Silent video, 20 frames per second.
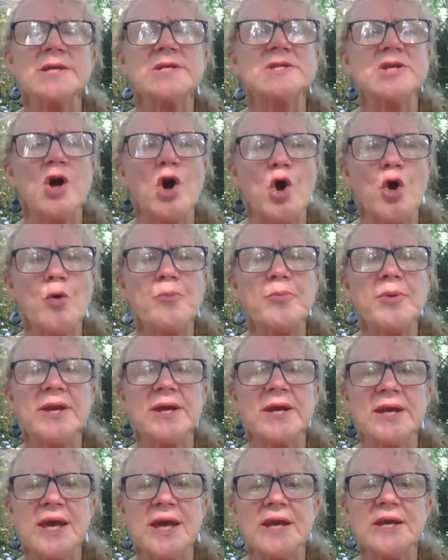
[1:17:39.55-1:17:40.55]
to open
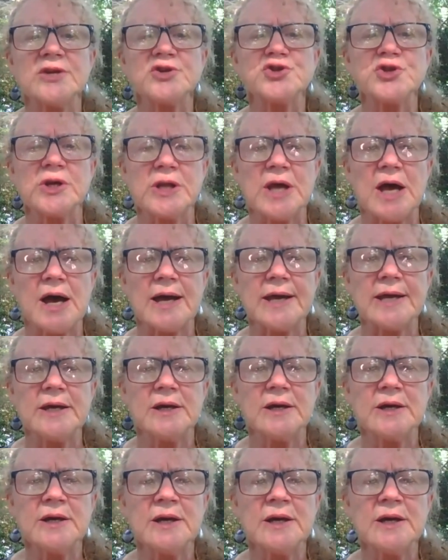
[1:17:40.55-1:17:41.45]
again in July